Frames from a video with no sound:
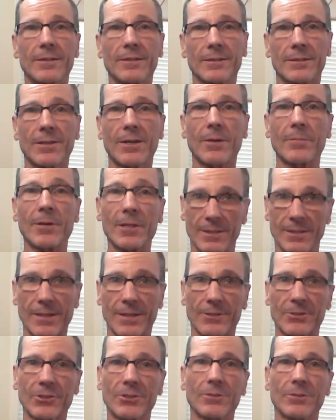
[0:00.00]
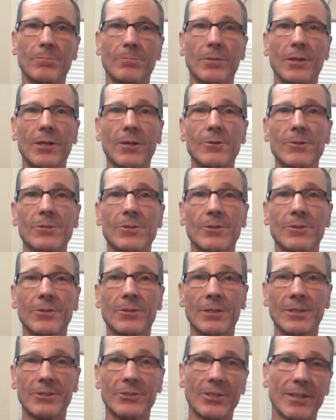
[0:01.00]
comment section below, so you
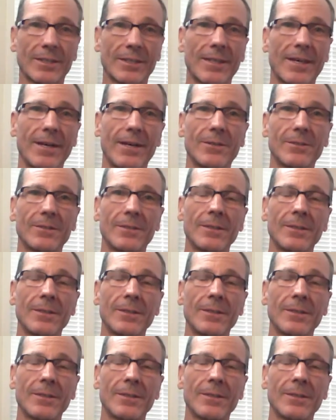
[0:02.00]
can check that out.